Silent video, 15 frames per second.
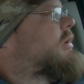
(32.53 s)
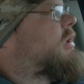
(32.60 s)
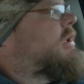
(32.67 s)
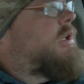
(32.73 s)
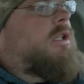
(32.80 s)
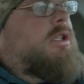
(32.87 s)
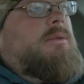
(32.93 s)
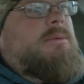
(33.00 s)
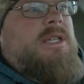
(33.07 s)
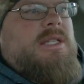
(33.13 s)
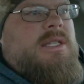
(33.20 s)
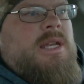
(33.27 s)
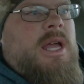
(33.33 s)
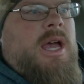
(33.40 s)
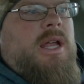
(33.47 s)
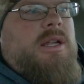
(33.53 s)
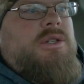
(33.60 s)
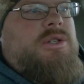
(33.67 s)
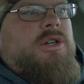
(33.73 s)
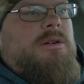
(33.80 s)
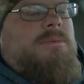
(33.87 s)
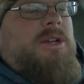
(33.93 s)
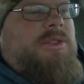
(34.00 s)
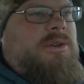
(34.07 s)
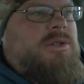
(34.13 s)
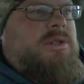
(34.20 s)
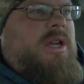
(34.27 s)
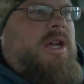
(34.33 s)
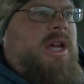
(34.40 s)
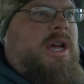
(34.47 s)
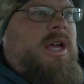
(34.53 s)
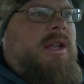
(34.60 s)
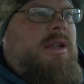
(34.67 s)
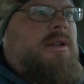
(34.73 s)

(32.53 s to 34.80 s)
Um, he's not sure about the shot.